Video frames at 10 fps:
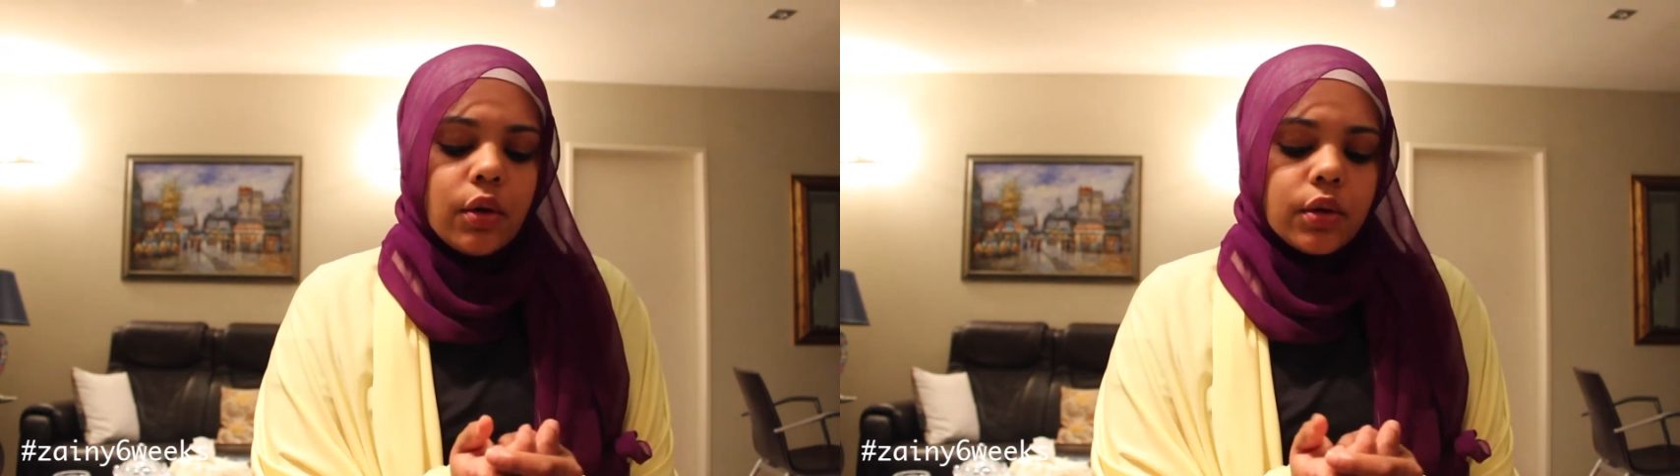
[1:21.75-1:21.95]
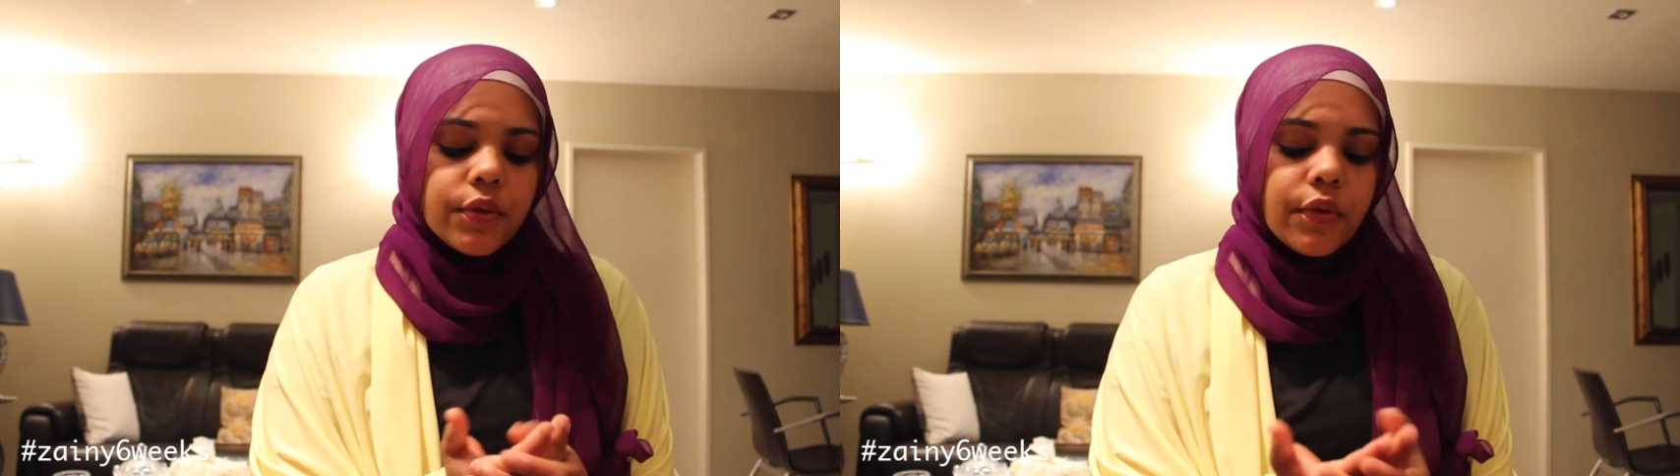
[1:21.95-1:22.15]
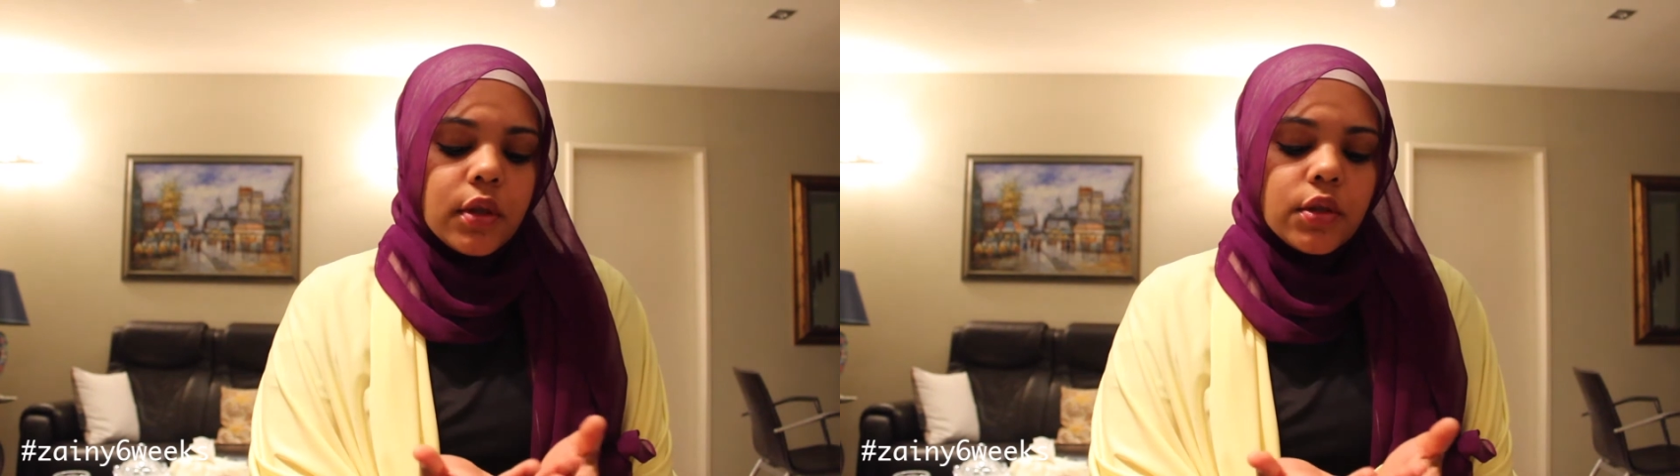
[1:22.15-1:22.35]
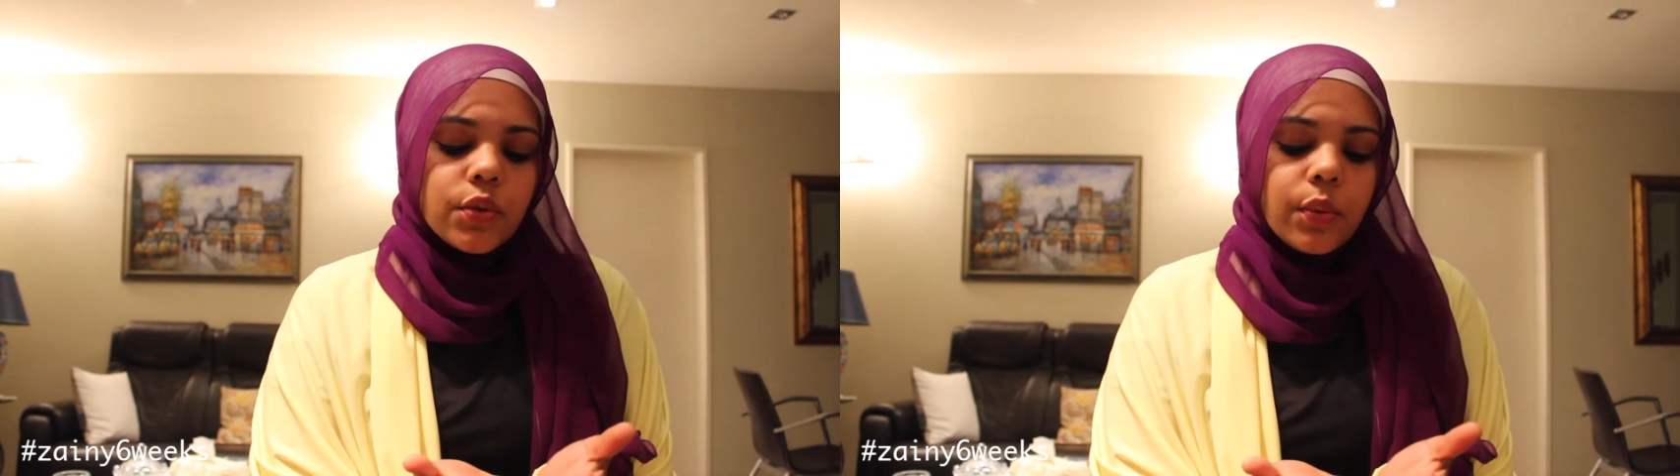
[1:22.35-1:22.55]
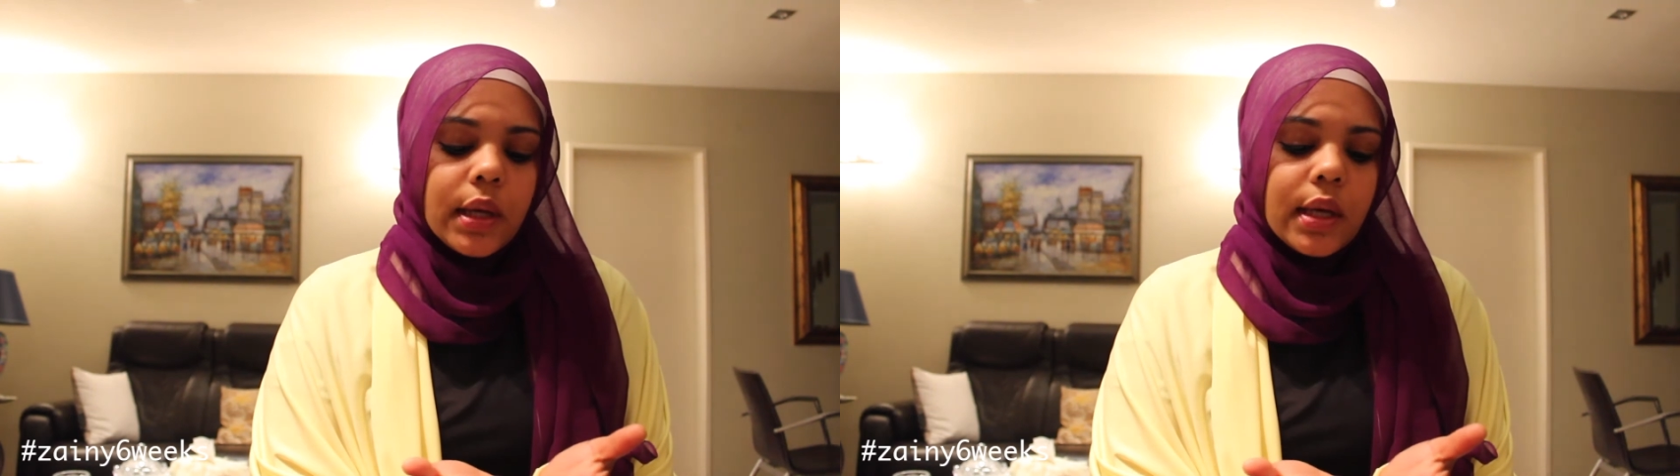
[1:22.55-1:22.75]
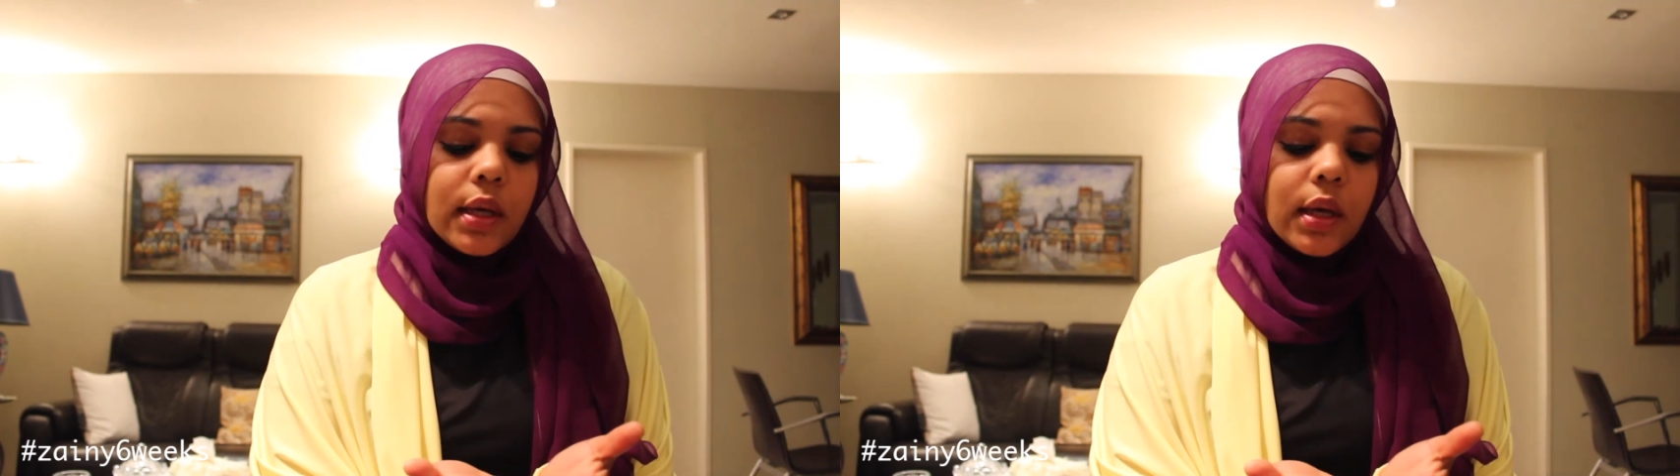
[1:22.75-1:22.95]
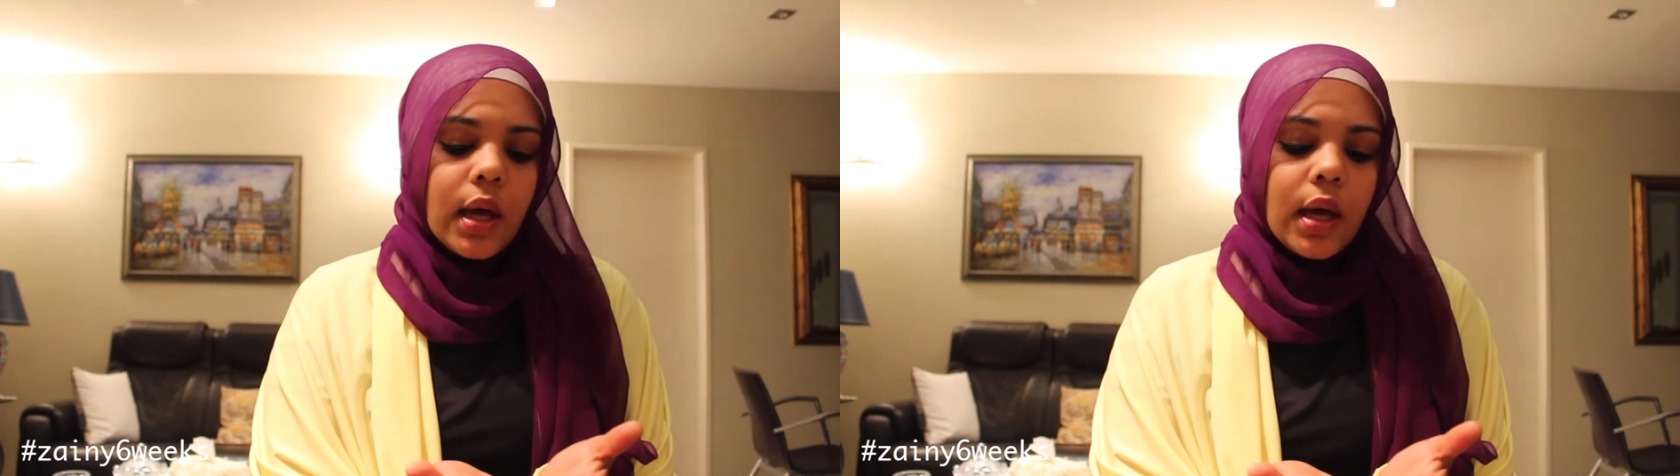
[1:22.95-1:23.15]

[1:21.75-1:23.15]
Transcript: goals for this week,